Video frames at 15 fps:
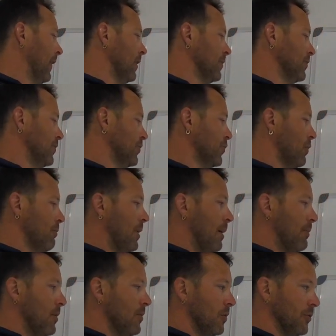So just
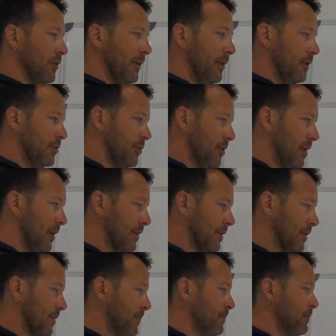remember those little
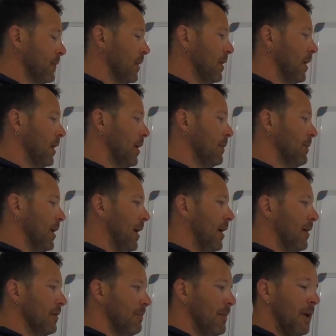tricks,
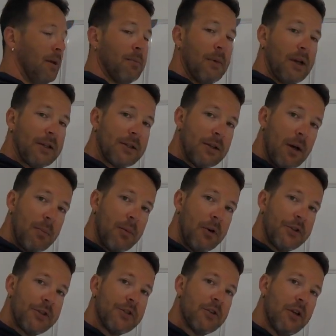how to make mixed
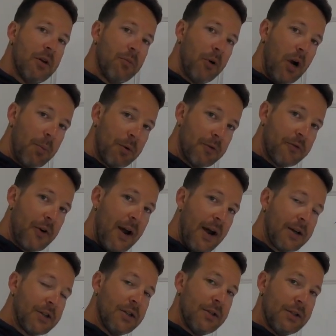numbers into improper
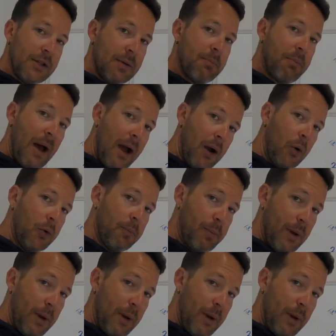fractions and back